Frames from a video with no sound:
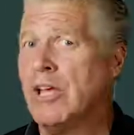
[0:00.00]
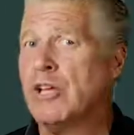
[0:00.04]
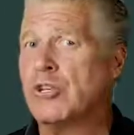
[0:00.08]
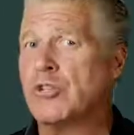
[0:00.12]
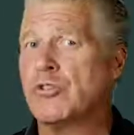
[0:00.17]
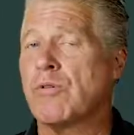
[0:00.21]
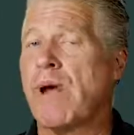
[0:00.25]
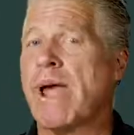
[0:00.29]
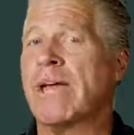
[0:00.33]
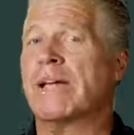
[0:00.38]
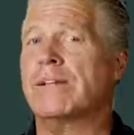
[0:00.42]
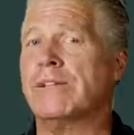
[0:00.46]

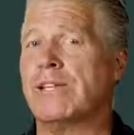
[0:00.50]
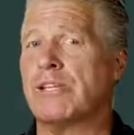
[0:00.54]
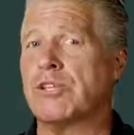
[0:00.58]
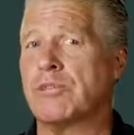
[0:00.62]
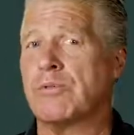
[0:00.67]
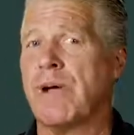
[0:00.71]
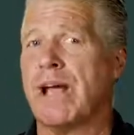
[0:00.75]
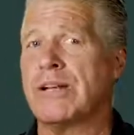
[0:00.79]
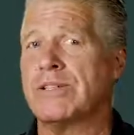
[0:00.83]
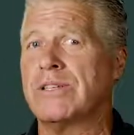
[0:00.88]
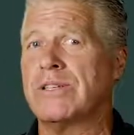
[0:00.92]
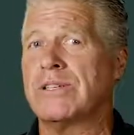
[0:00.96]

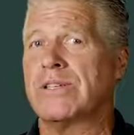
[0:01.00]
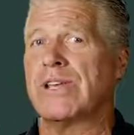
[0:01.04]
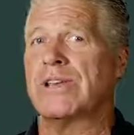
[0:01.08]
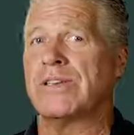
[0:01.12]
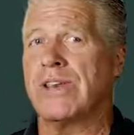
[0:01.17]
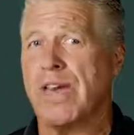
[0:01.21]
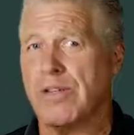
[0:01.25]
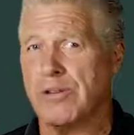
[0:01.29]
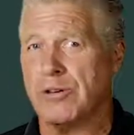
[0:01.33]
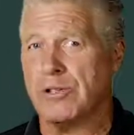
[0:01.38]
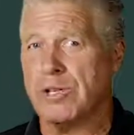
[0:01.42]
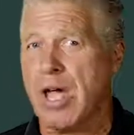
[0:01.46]
Triglycerides is
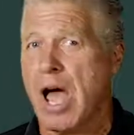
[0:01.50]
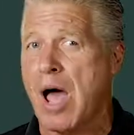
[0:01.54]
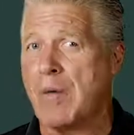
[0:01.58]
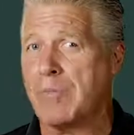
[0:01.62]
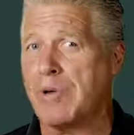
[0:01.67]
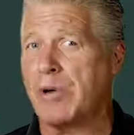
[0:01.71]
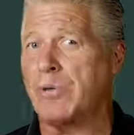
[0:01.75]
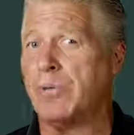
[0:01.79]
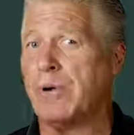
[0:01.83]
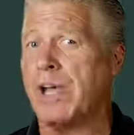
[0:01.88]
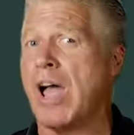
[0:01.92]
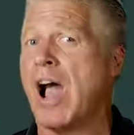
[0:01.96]
another
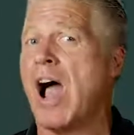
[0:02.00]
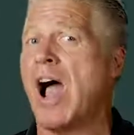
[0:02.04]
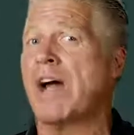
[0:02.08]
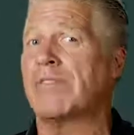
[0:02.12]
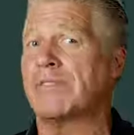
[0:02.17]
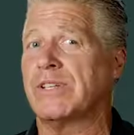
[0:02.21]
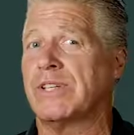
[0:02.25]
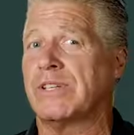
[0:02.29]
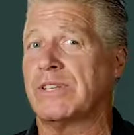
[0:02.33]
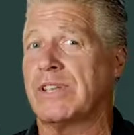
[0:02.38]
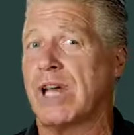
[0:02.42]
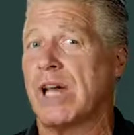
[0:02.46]
topic we
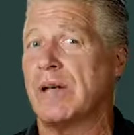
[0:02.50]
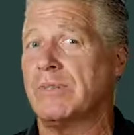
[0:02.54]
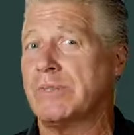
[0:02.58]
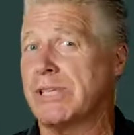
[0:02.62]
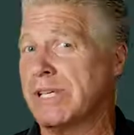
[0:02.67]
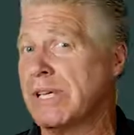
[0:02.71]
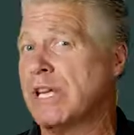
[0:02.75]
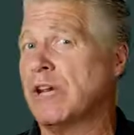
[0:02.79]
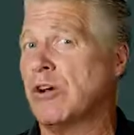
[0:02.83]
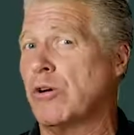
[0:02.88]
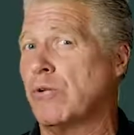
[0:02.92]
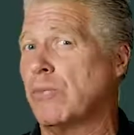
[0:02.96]

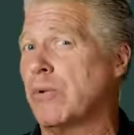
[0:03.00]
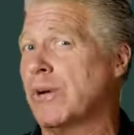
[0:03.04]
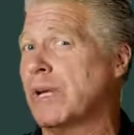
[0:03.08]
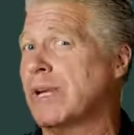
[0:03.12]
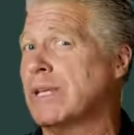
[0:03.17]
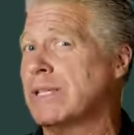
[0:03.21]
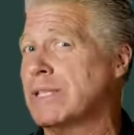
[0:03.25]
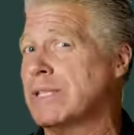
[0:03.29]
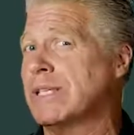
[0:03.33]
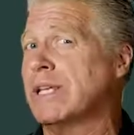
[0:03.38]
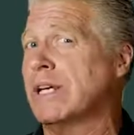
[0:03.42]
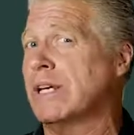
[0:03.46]
oftentimes hear, and we're
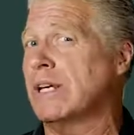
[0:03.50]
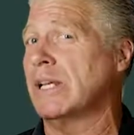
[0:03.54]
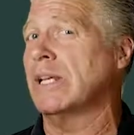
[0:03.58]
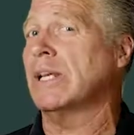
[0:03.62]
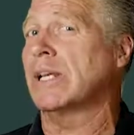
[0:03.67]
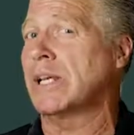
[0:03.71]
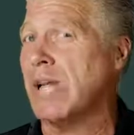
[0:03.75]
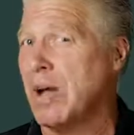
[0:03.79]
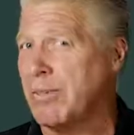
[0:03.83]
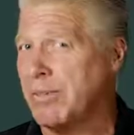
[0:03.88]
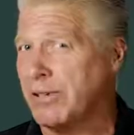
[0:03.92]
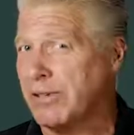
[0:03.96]
going to see it in
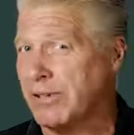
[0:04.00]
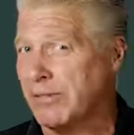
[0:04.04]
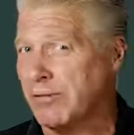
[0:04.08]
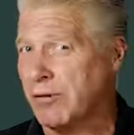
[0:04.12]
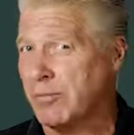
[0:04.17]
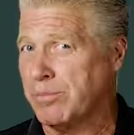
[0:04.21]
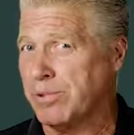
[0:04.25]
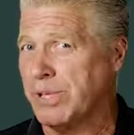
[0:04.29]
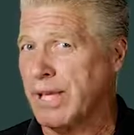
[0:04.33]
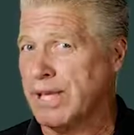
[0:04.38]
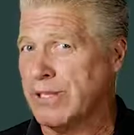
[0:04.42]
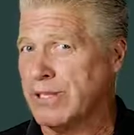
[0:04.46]
a couple of
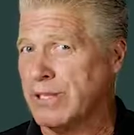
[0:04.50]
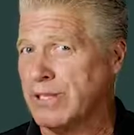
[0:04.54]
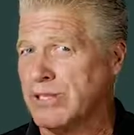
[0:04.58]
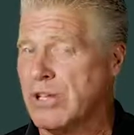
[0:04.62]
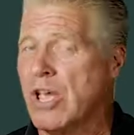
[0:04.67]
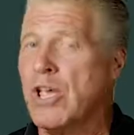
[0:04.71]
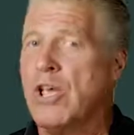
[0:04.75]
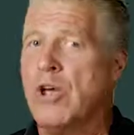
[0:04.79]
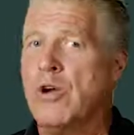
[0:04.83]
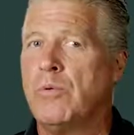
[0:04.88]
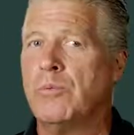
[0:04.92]
different places.